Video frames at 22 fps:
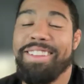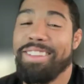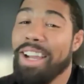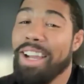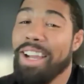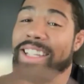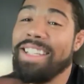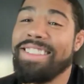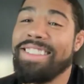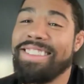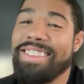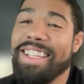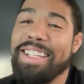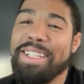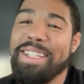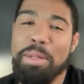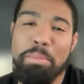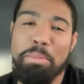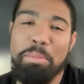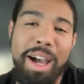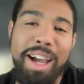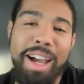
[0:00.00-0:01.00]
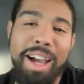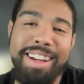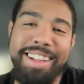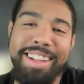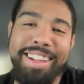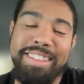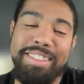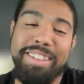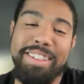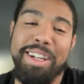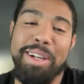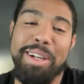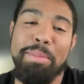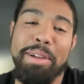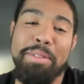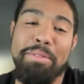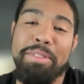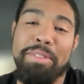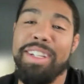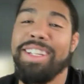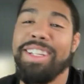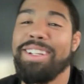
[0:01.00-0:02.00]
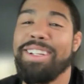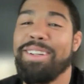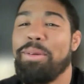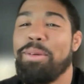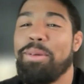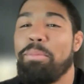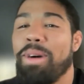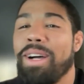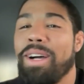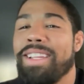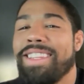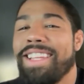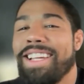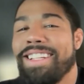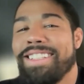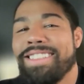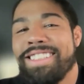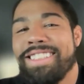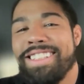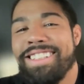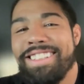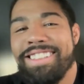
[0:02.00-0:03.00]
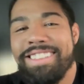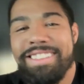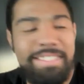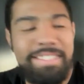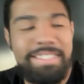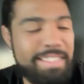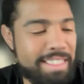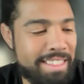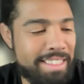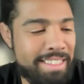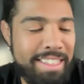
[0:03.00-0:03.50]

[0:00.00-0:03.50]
No, he said he bought it. He saw my video and bought that shit. No,